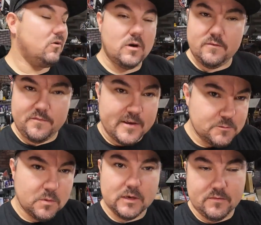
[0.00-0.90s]
or your
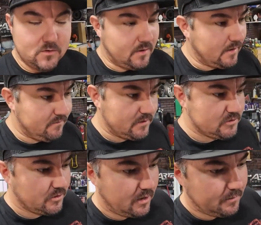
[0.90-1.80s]
Facebook if you don't have
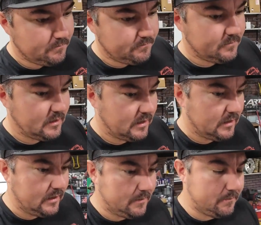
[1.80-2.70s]
Instagram.
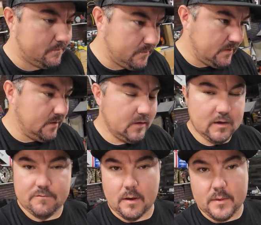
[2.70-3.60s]

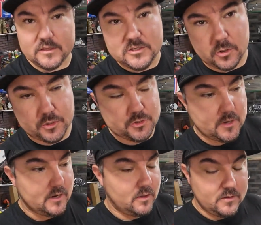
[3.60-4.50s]
You find me at Stoked to
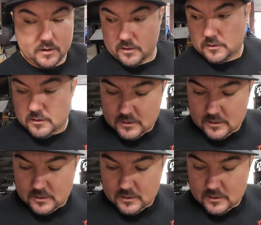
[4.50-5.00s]
Shred on there.